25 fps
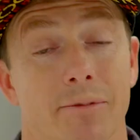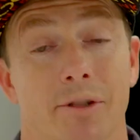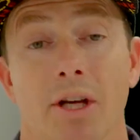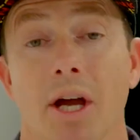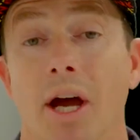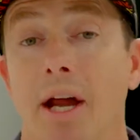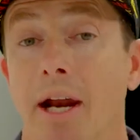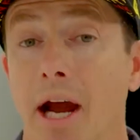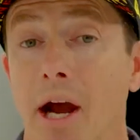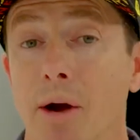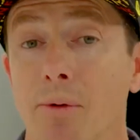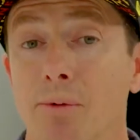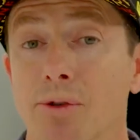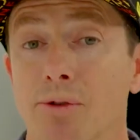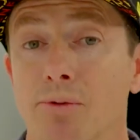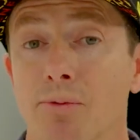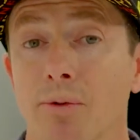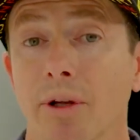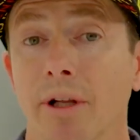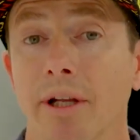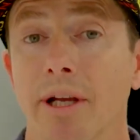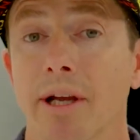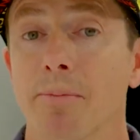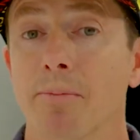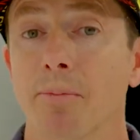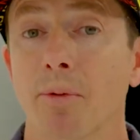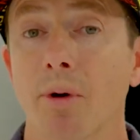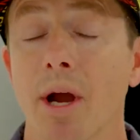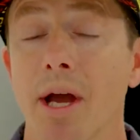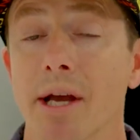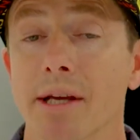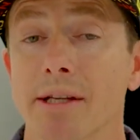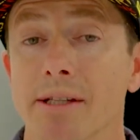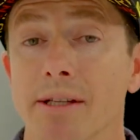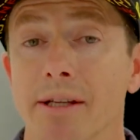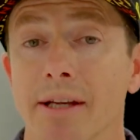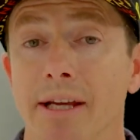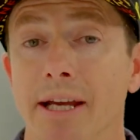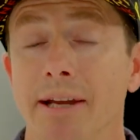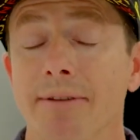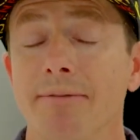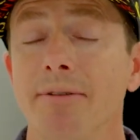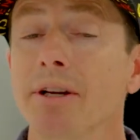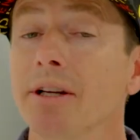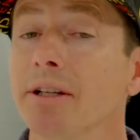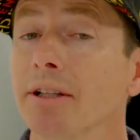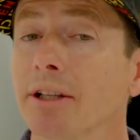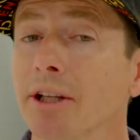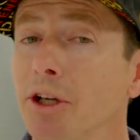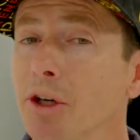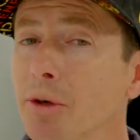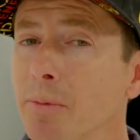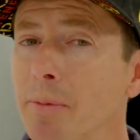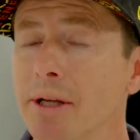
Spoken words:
Scott, I was really impressed, even a little